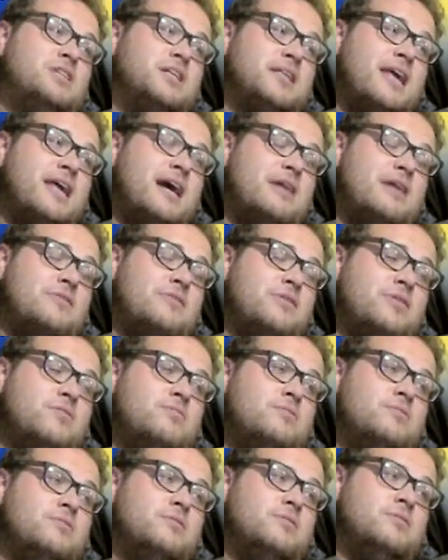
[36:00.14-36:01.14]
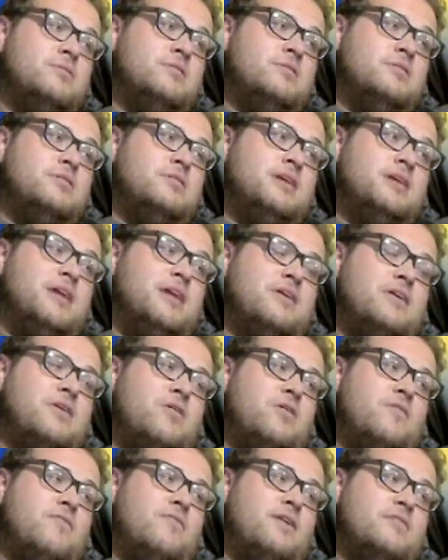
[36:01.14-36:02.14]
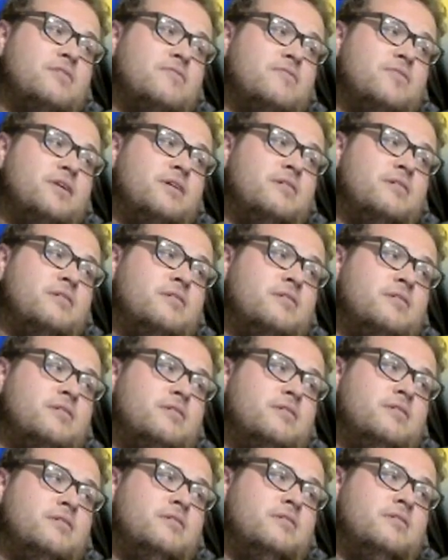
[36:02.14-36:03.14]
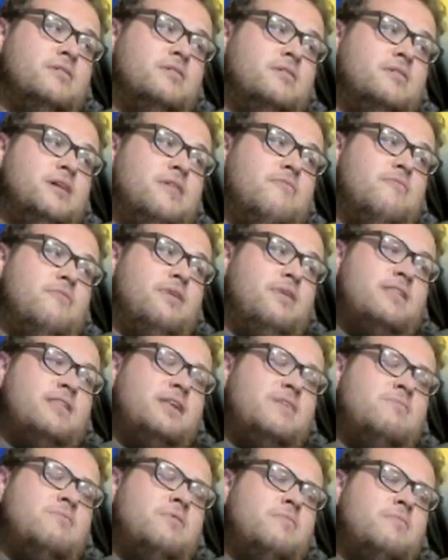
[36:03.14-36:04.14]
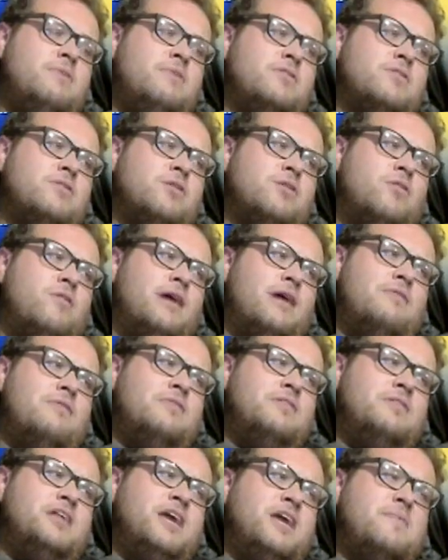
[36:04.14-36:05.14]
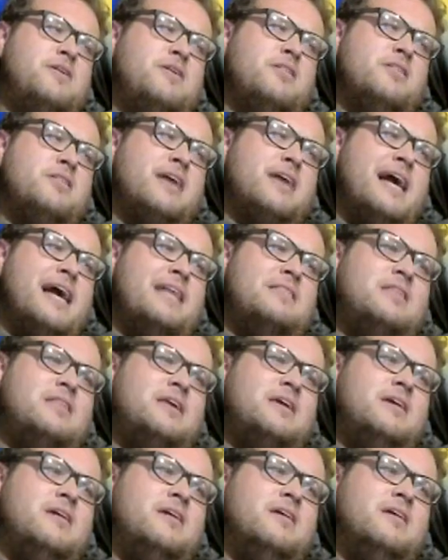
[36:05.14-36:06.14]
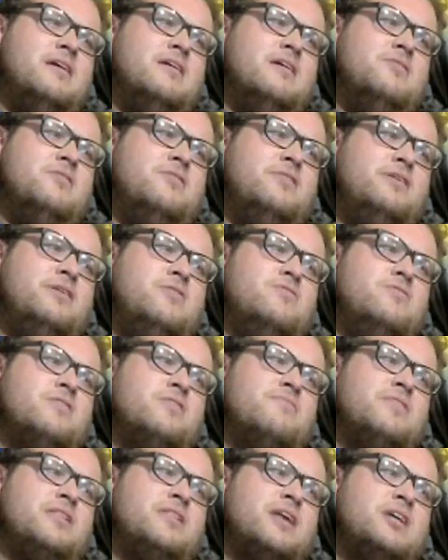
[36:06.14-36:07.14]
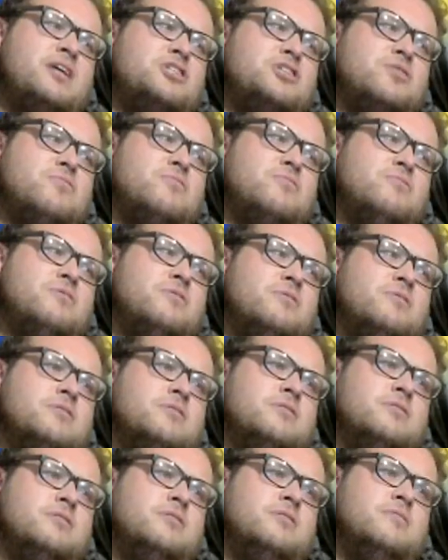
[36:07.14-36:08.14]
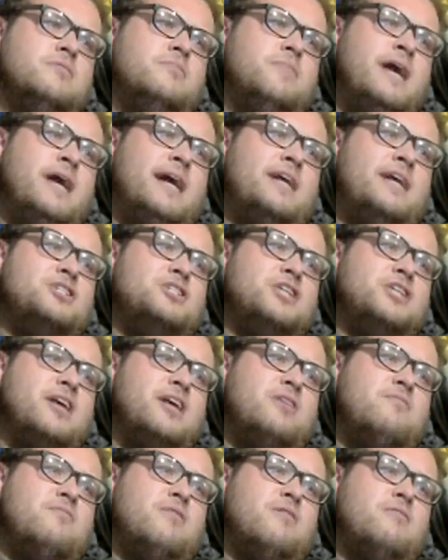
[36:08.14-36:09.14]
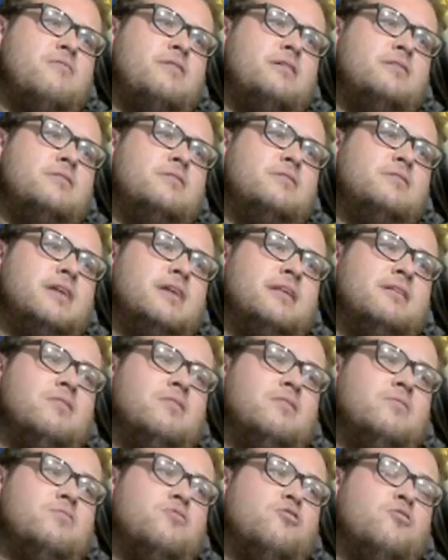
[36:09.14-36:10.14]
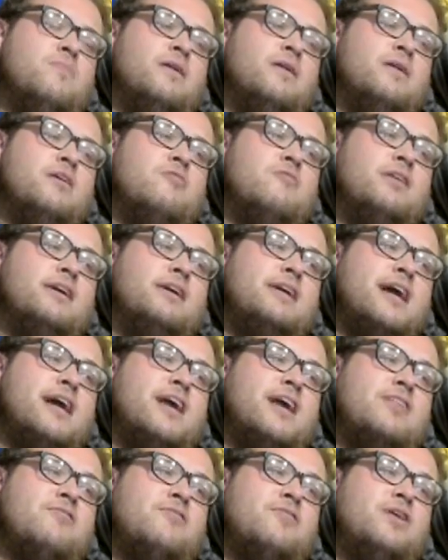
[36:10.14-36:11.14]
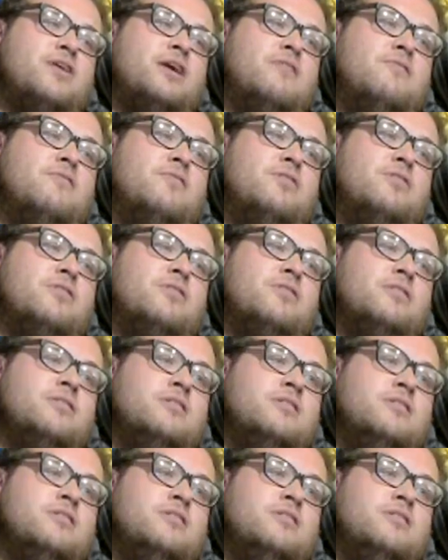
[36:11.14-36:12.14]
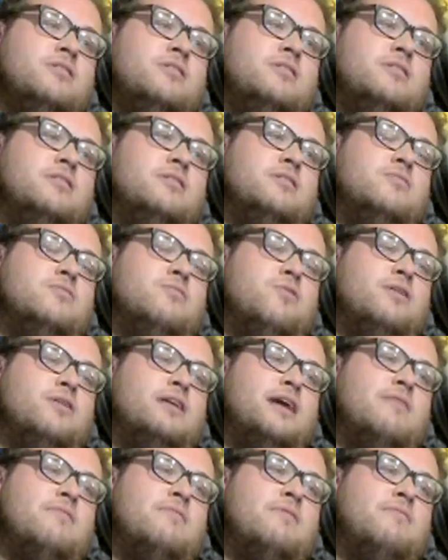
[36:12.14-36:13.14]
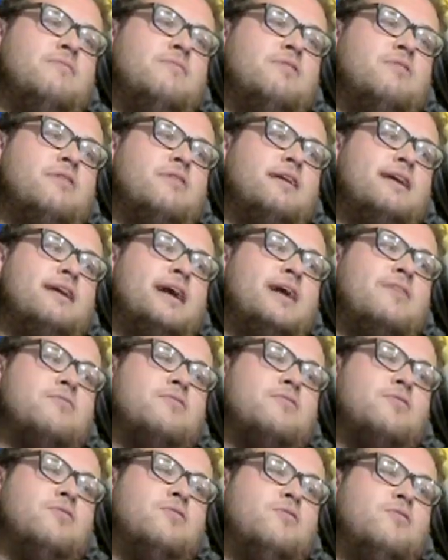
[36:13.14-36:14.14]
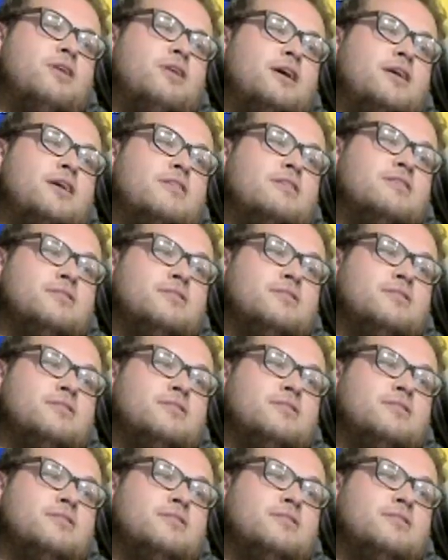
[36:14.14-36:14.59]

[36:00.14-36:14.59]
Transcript: attack, though. I think offensively, if we see what we saw out of the Demons at the uh, New Year's Invitational back in January, that little tournament in Greencastle you covered, uh, the one that we were in Greencastle the whole day,